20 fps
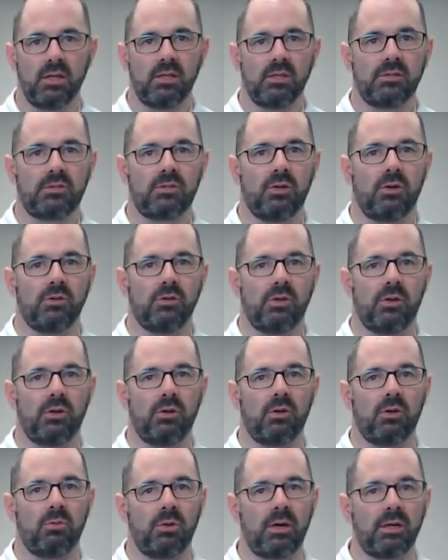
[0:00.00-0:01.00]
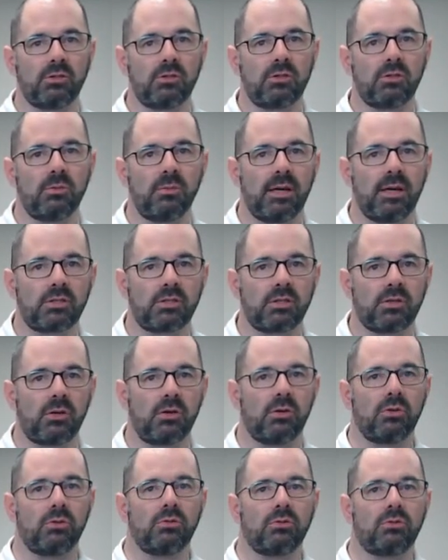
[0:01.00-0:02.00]
So you'll want to make
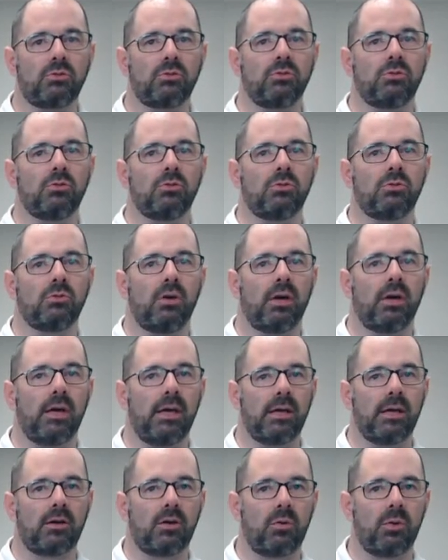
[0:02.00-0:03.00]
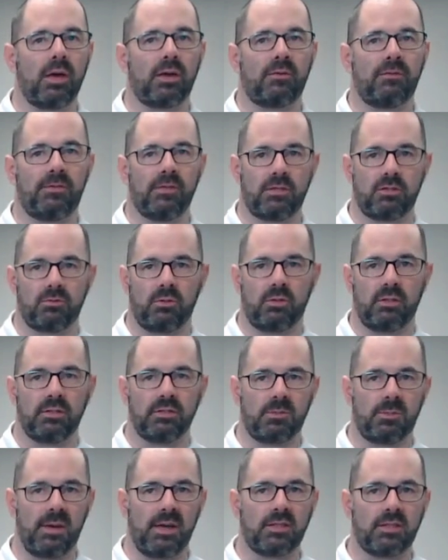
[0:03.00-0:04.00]
sure to do a quick visual
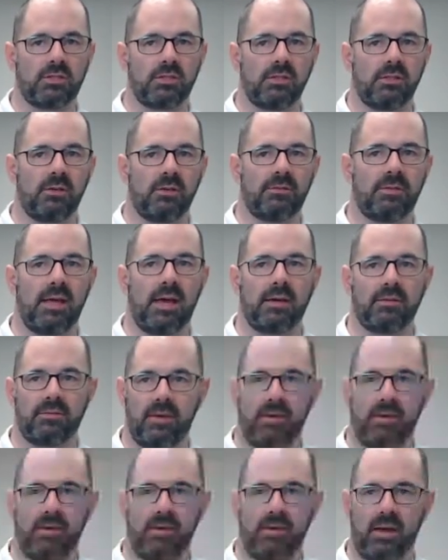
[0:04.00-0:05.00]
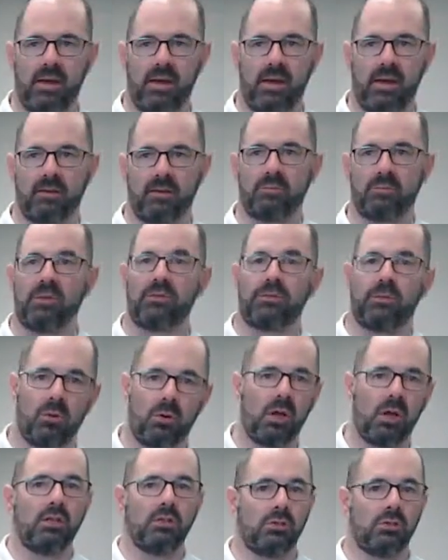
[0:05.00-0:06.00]
inspection of that valve before
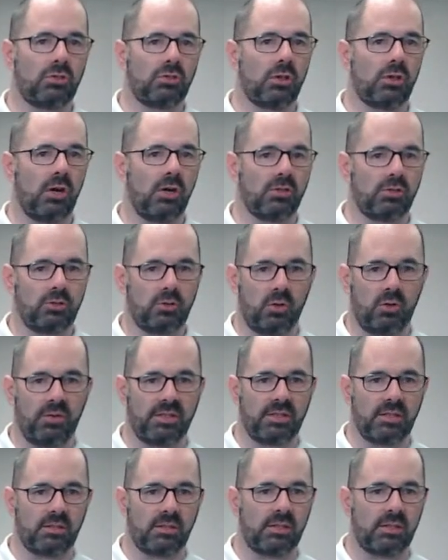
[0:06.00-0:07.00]
you start servicing the